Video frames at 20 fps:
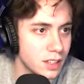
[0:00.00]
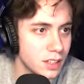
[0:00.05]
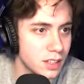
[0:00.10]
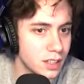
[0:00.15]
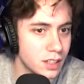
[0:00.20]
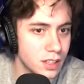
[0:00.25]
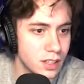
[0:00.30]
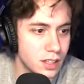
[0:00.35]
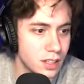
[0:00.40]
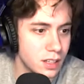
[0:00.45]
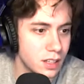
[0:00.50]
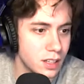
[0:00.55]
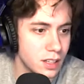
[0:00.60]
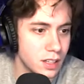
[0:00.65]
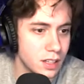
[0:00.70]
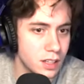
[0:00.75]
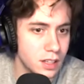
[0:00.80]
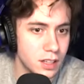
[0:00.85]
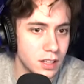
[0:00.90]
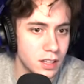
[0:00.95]

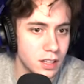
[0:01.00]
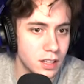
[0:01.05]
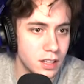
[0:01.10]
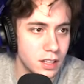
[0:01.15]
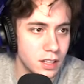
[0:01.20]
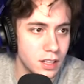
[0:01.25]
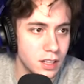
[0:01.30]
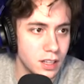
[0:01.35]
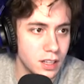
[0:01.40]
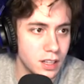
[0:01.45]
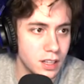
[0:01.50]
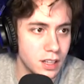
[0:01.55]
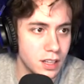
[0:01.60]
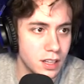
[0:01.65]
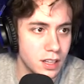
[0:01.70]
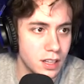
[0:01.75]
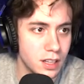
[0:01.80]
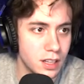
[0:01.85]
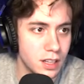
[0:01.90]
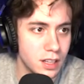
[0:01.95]

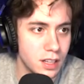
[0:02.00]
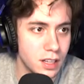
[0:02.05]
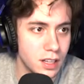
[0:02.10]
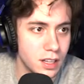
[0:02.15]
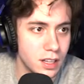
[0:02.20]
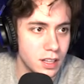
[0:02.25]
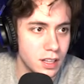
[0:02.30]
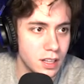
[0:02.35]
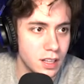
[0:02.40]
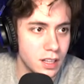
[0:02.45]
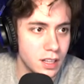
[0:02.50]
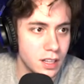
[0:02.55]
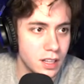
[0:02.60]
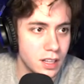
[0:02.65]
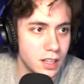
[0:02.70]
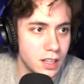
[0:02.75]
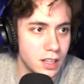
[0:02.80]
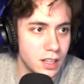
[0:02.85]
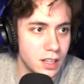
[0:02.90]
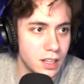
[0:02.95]

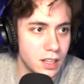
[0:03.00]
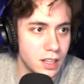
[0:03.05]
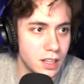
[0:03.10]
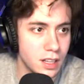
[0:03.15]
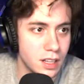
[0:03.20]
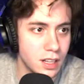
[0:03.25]
Nobody speaks.